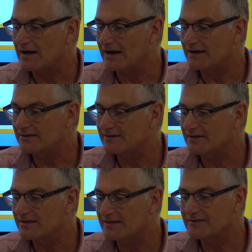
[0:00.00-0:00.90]
And
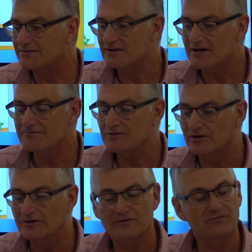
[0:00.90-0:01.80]
that's enough. You
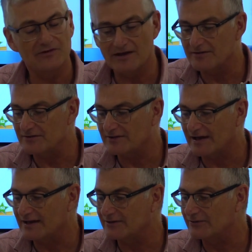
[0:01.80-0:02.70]
can look through the others
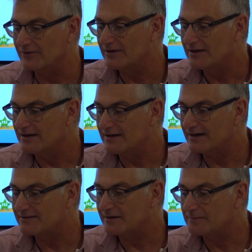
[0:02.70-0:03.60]
at your
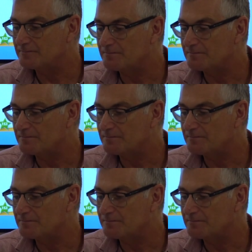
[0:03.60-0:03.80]
leisure.